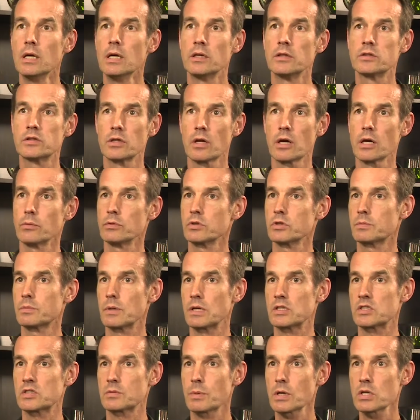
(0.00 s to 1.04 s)
Tonight was
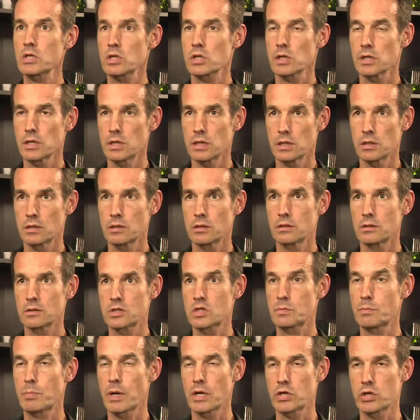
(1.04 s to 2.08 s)
especially
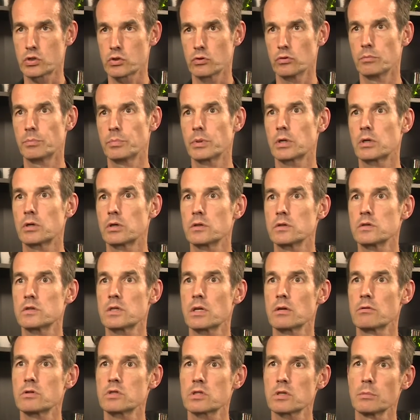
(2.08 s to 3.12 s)
special because
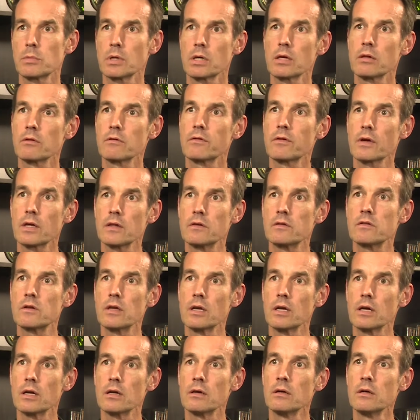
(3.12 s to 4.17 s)
there are so many other faiths
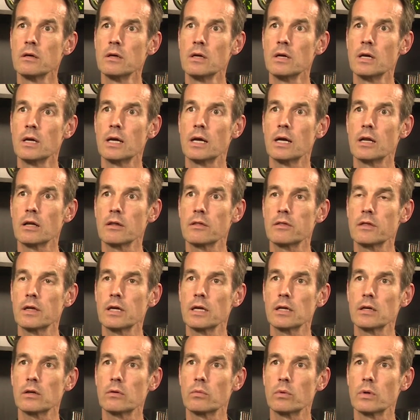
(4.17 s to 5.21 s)
here, and I
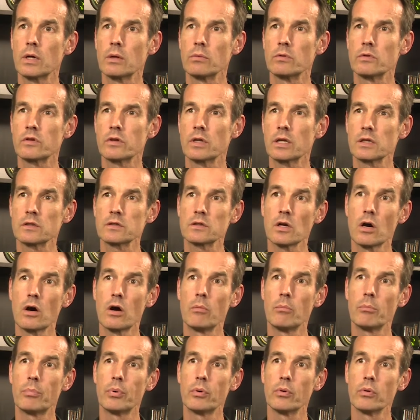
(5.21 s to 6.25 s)
think it was an
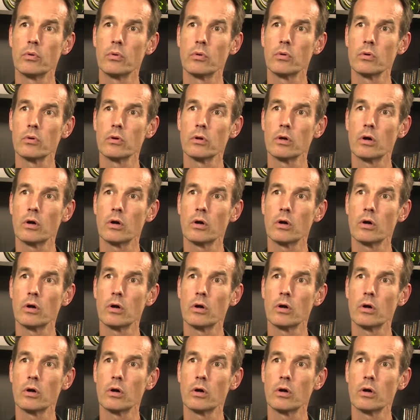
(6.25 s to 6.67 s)
example